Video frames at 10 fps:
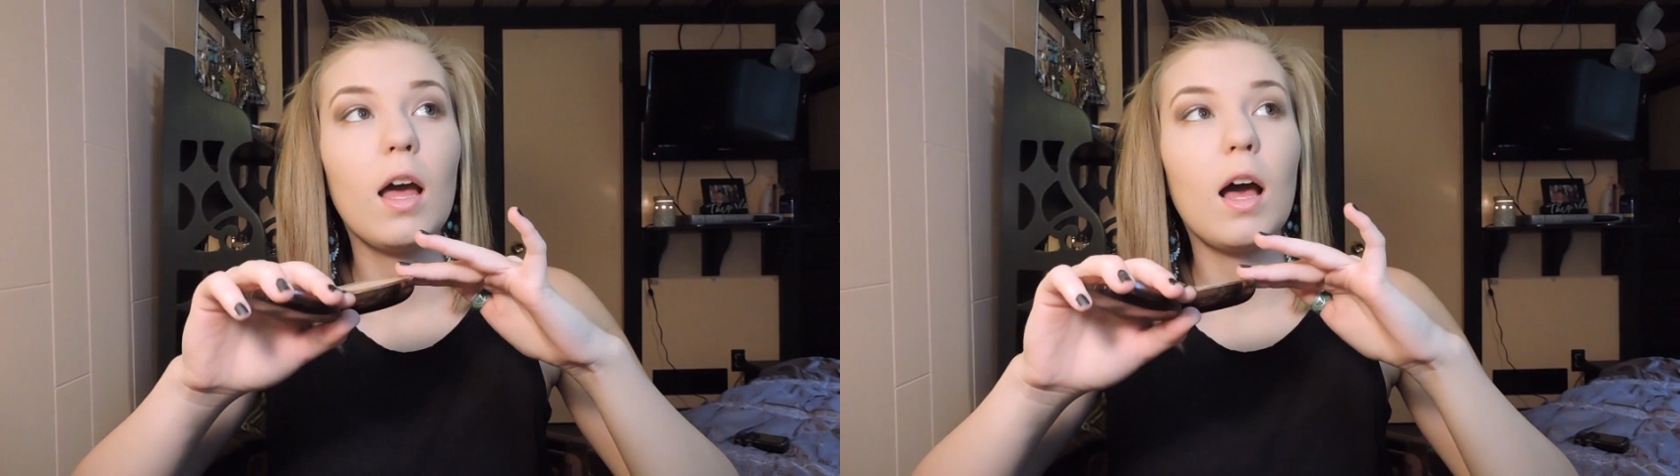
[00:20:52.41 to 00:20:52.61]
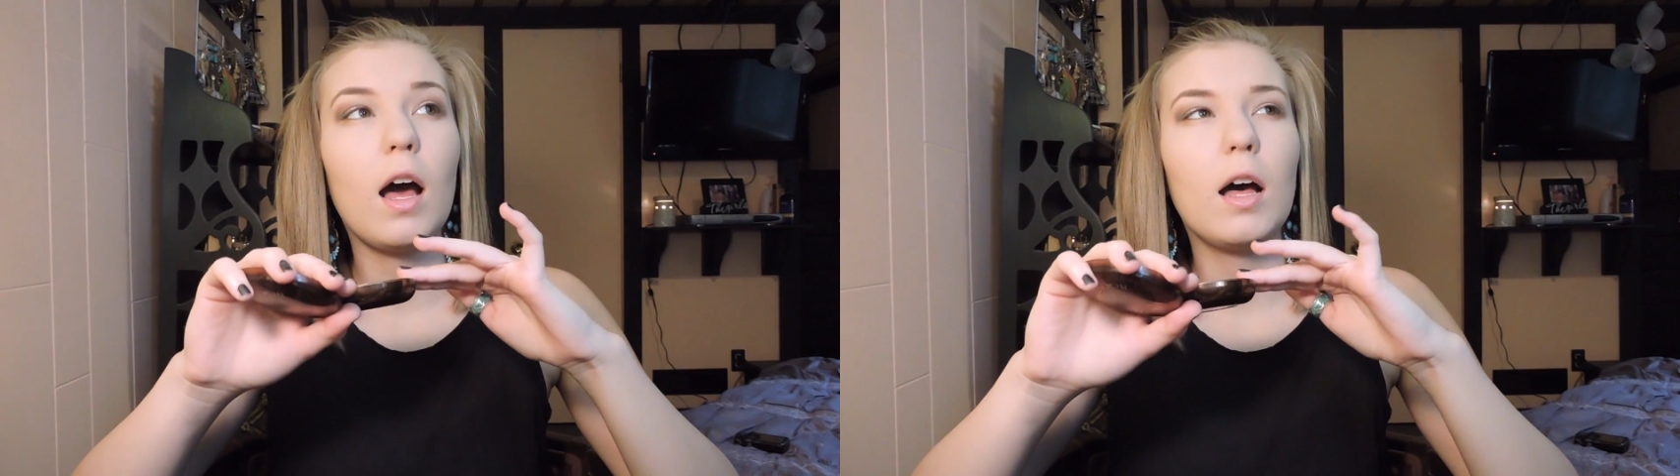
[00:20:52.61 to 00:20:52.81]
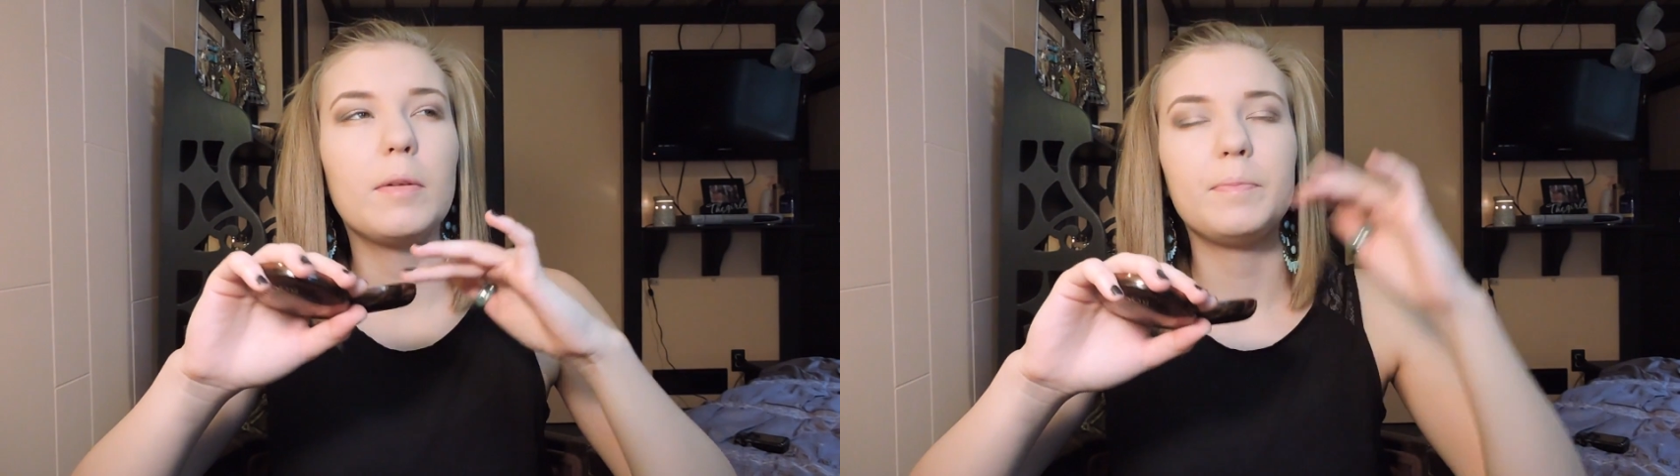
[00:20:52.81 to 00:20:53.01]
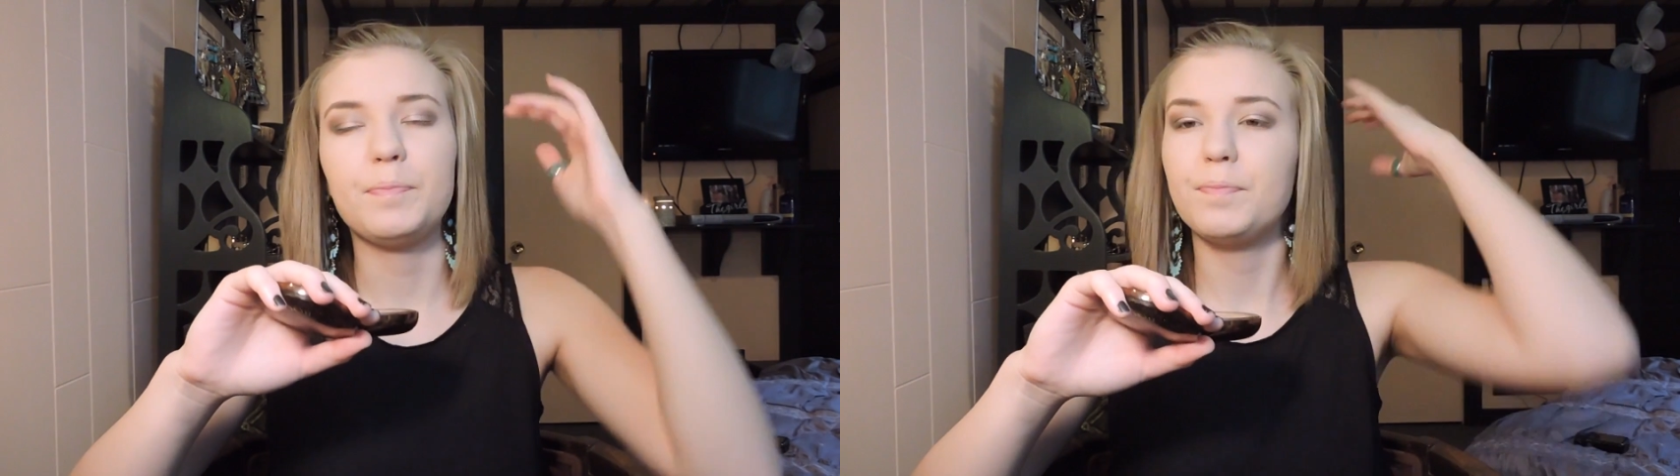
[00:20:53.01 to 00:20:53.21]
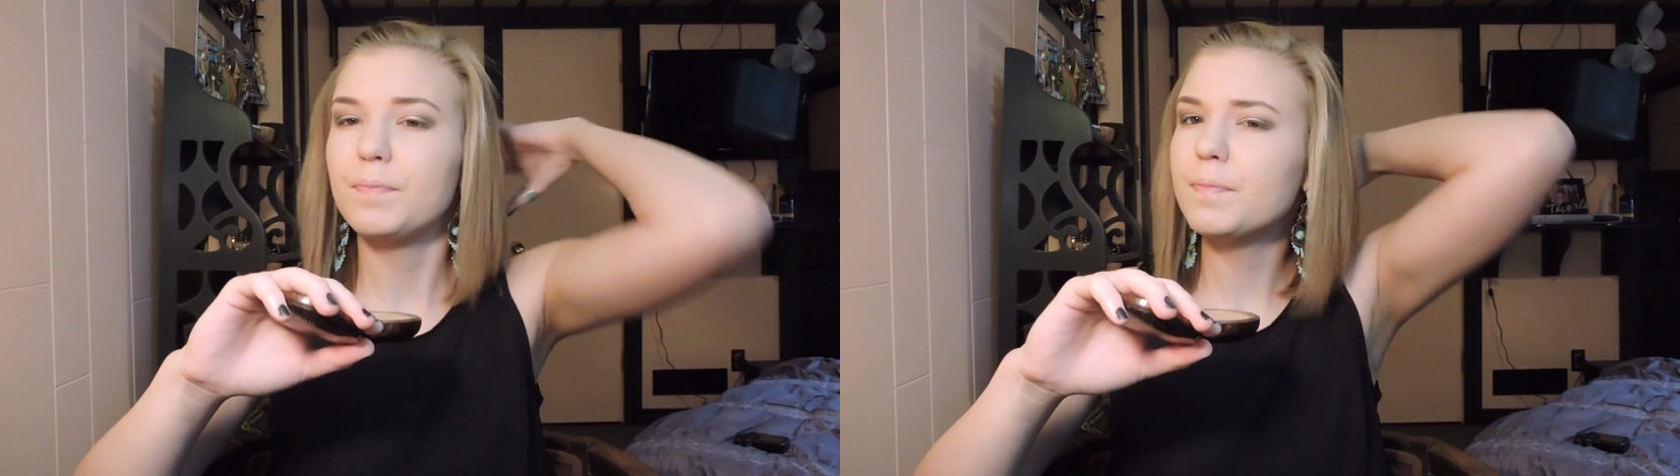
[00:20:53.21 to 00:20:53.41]

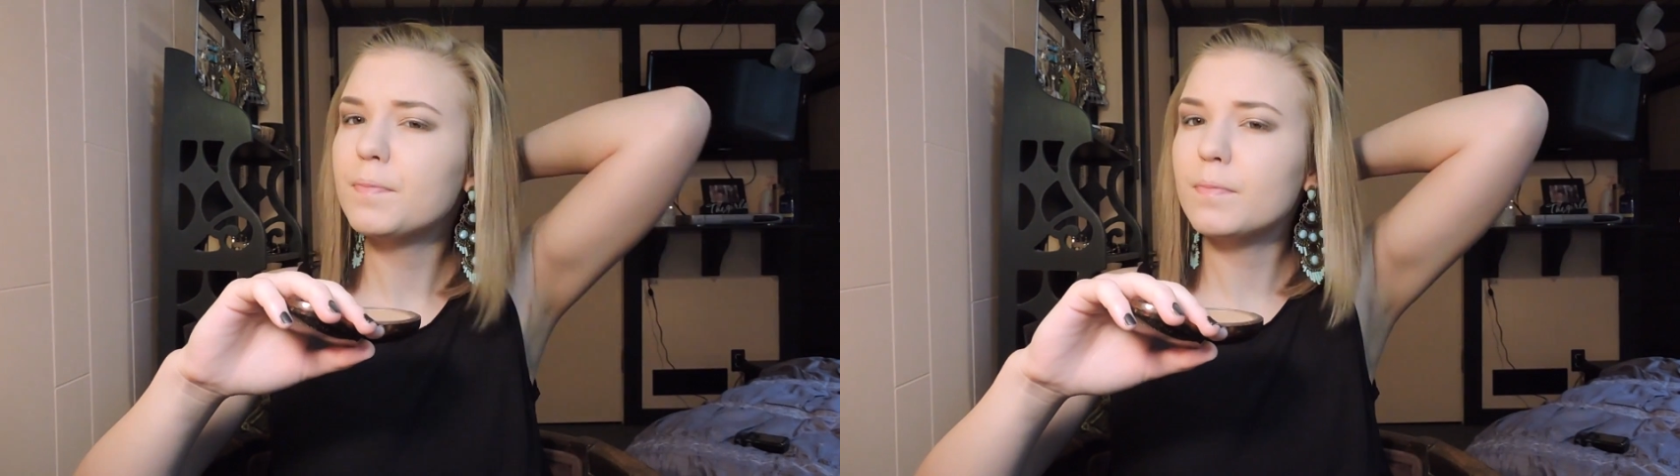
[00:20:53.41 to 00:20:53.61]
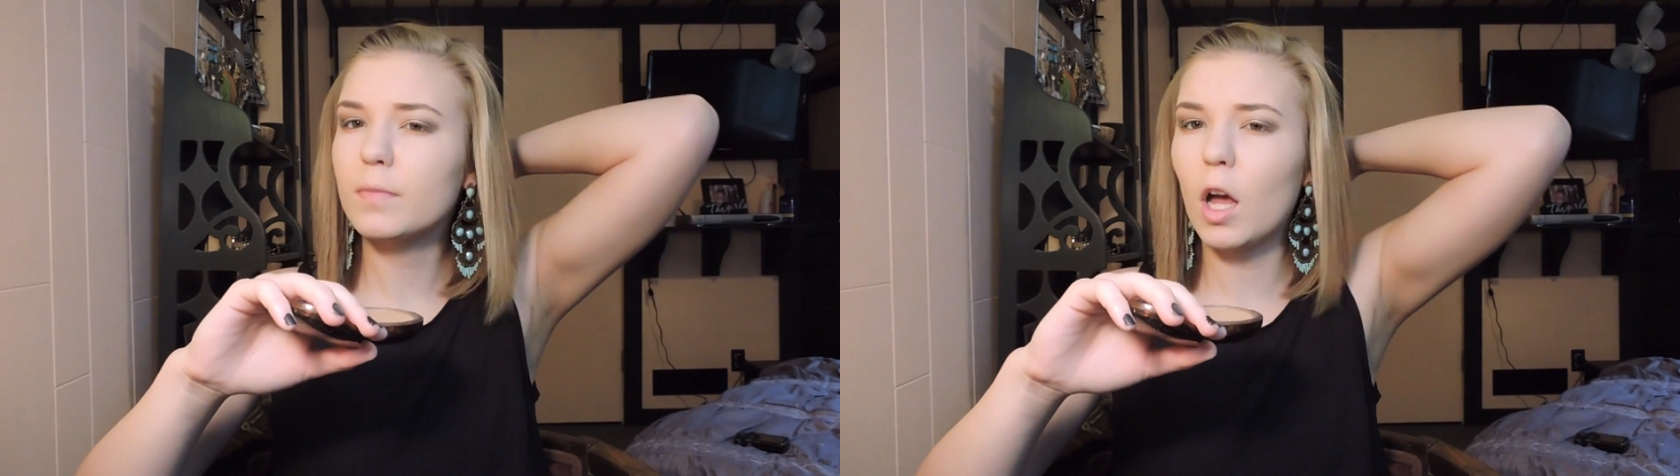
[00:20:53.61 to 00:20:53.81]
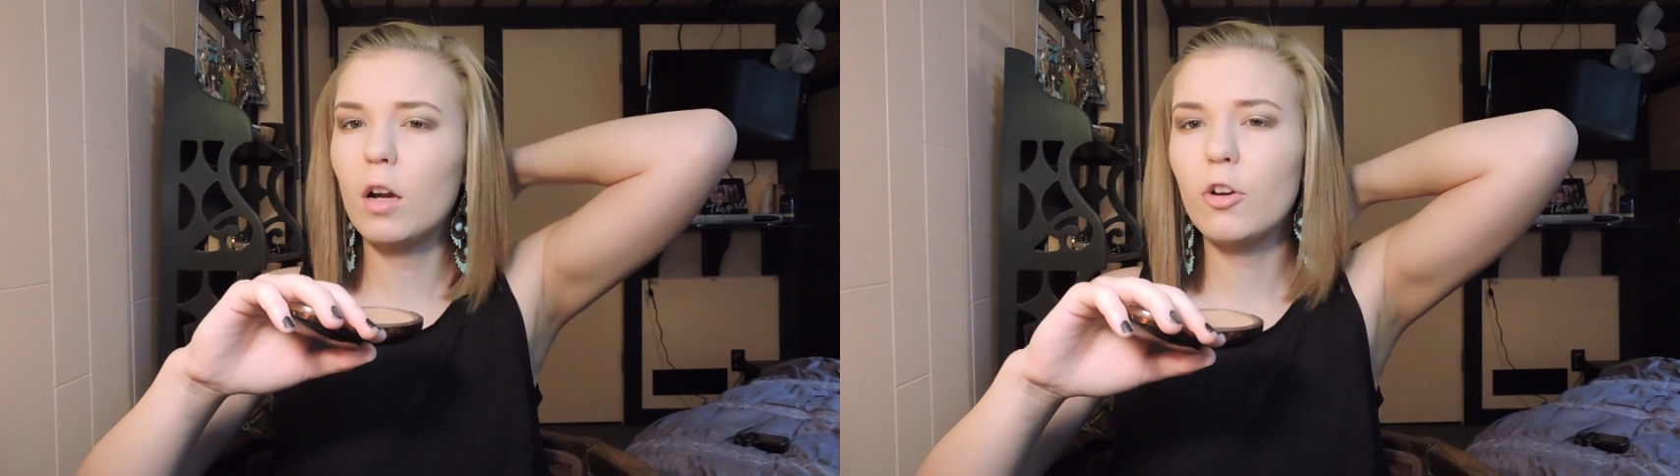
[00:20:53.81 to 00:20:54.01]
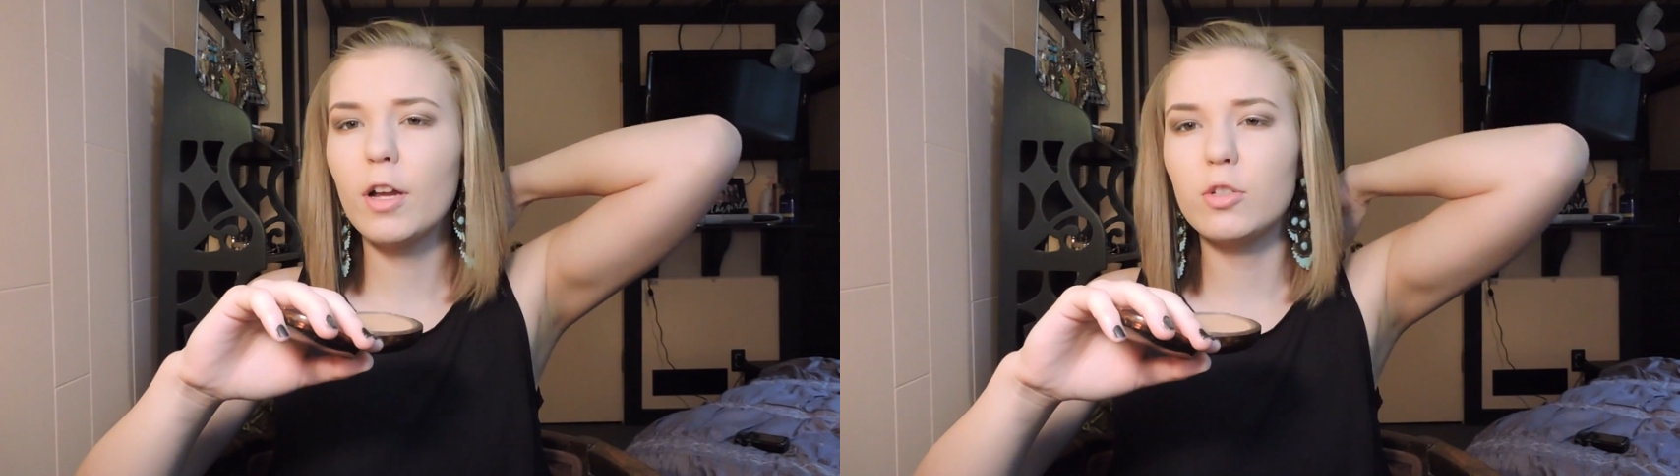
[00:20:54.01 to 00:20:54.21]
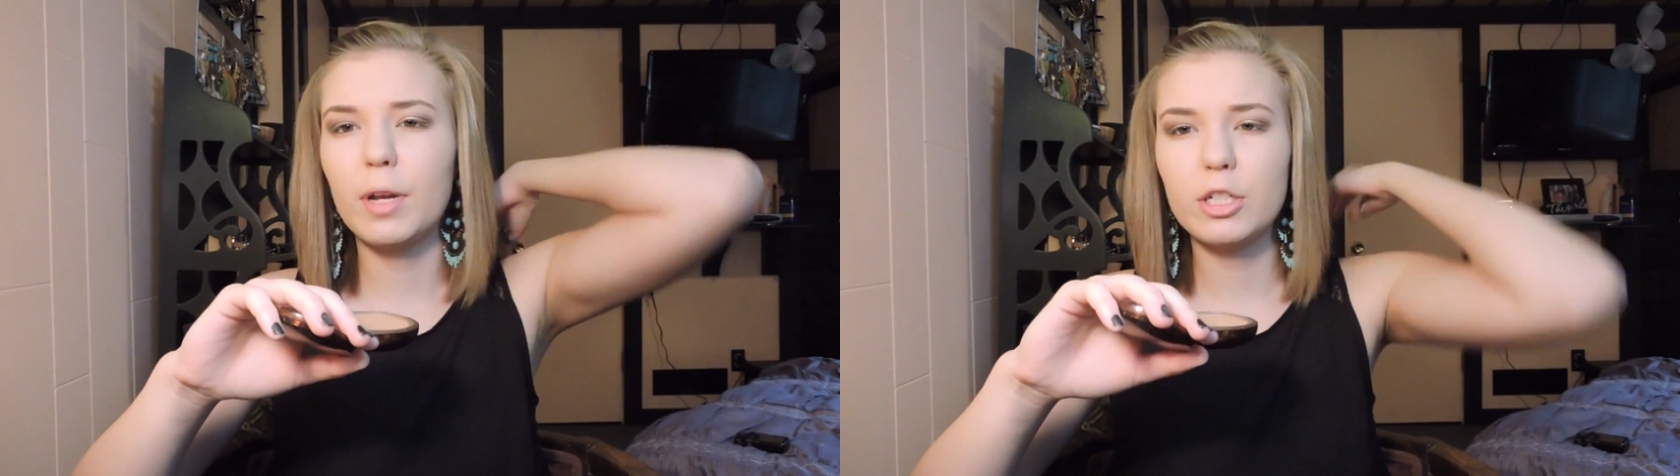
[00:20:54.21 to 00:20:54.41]
on
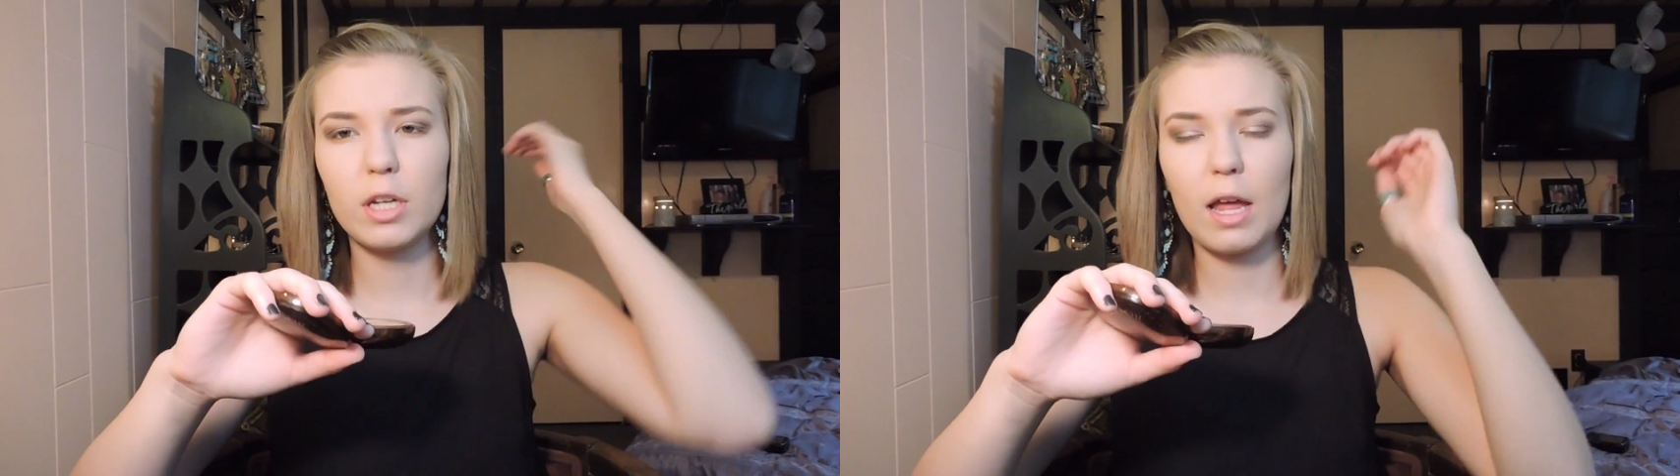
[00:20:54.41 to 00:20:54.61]
graduation